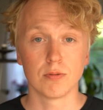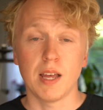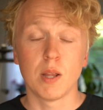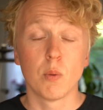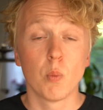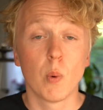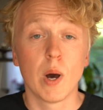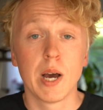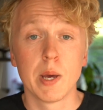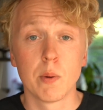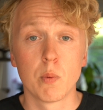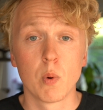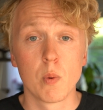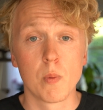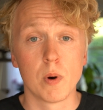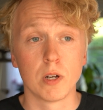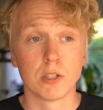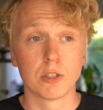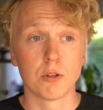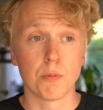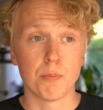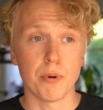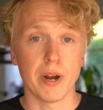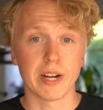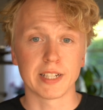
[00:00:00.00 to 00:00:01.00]
And why we want
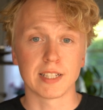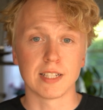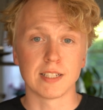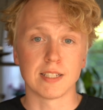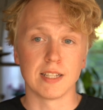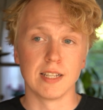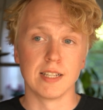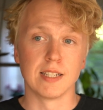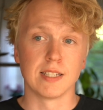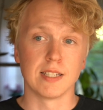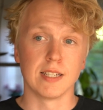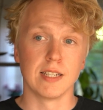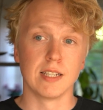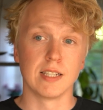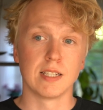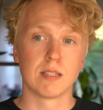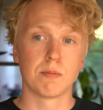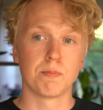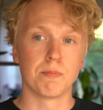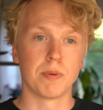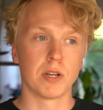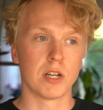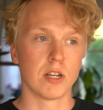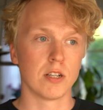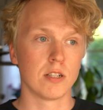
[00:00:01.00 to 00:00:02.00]
to practice this is
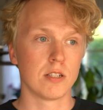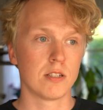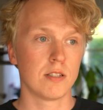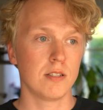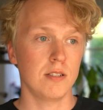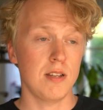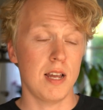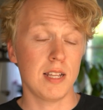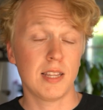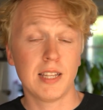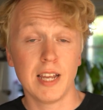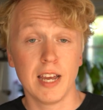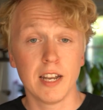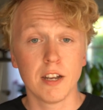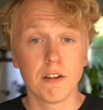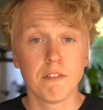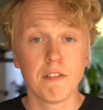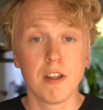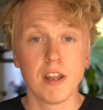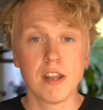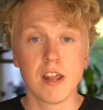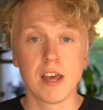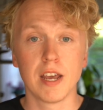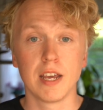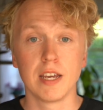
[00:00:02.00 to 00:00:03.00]
because at the end of
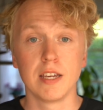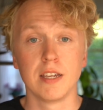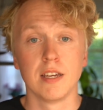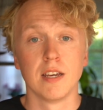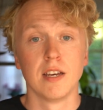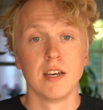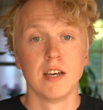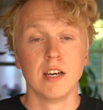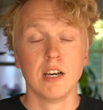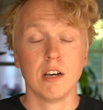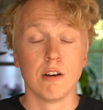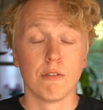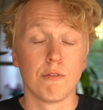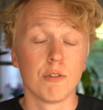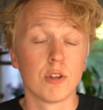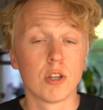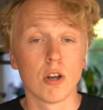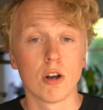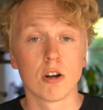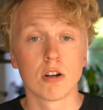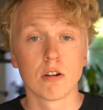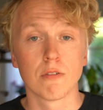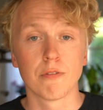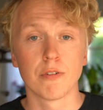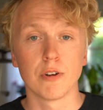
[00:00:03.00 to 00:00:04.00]
the day,
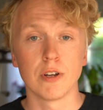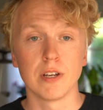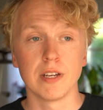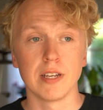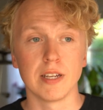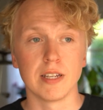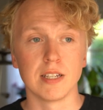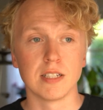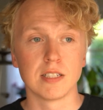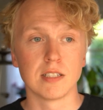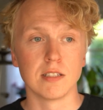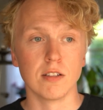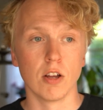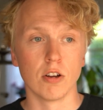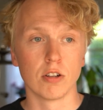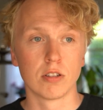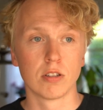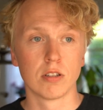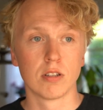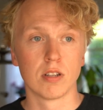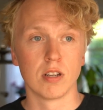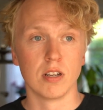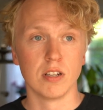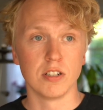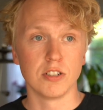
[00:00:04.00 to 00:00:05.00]
photography is
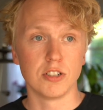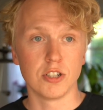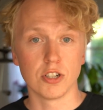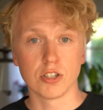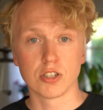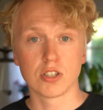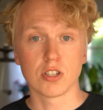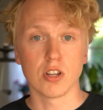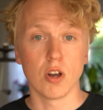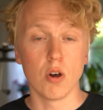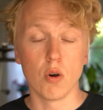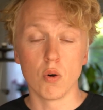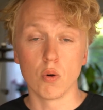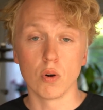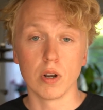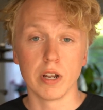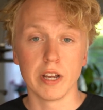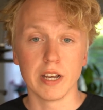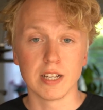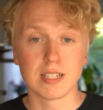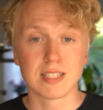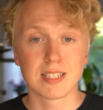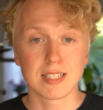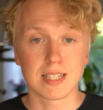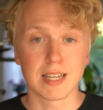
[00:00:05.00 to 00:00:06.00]
not just only
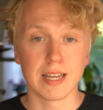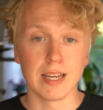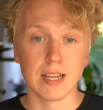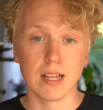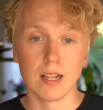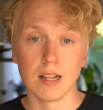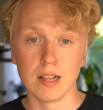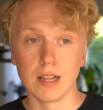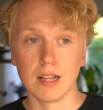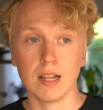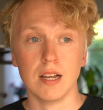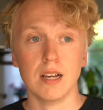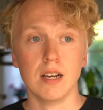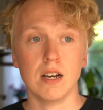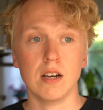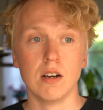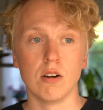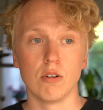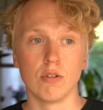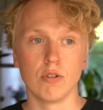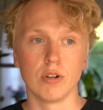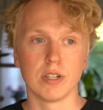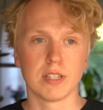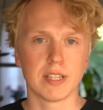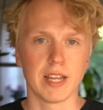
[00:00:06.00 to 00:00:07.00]
a skill
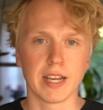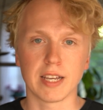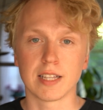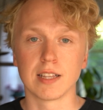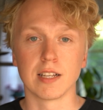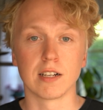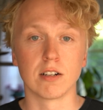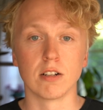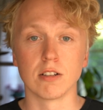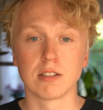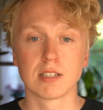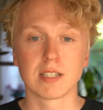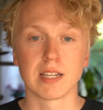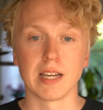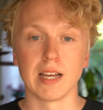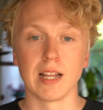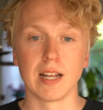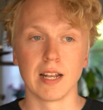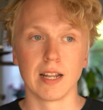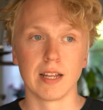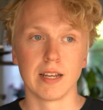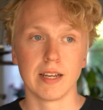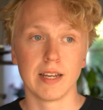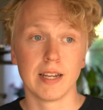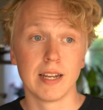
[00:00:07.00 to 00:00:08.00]
or a technical
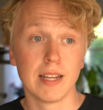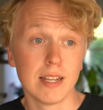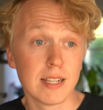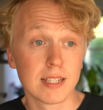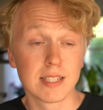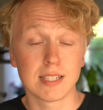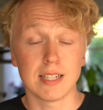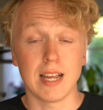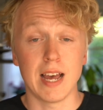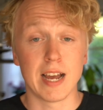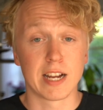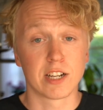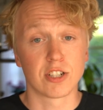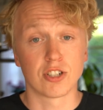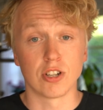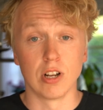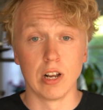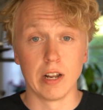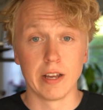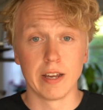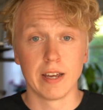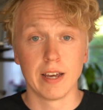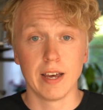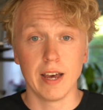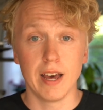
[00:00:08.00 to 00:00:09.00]
skill, it is
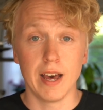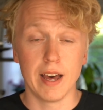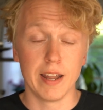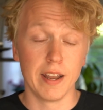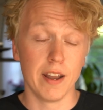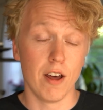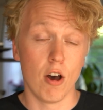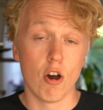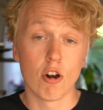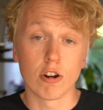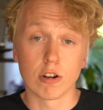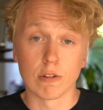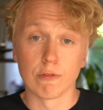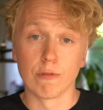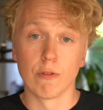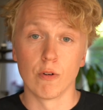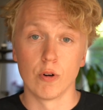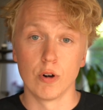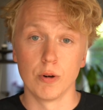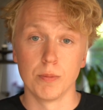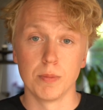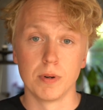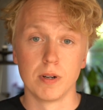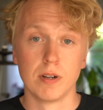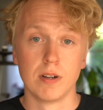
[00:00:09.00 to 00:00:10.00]
actually an art
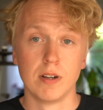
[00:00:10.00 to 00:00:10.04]
form.